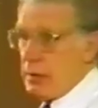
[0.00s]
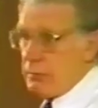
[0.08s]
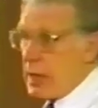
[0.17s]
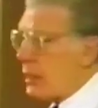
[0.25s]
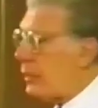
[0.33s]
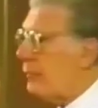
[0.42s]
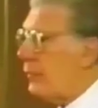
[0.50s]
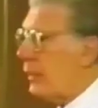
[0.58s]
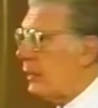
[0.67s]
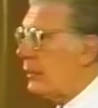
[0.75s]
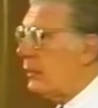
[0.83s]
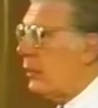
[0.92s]

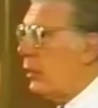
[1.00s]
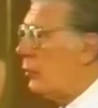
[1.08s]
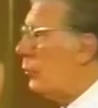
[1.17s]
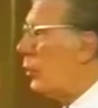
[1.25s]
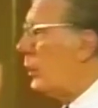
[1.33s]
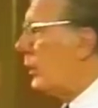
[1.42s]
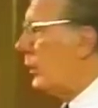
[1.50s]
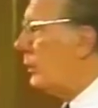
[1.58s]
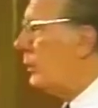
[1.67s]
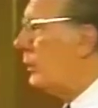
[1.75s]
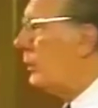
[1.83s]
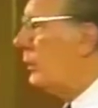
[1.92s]
Rockefeller or
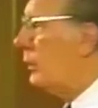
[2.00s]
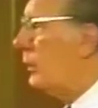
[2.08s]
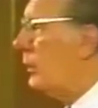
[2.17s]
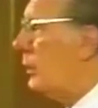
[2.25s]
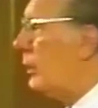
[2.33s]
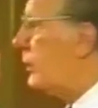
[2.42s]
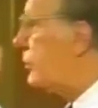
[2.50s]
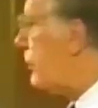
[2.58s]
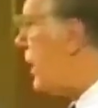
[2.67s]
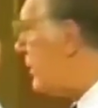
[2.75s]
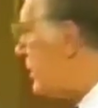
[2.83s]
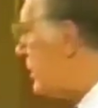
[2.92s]
Morgan. It's
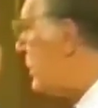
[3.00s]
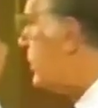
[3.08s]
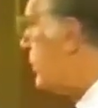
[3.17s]
Robinson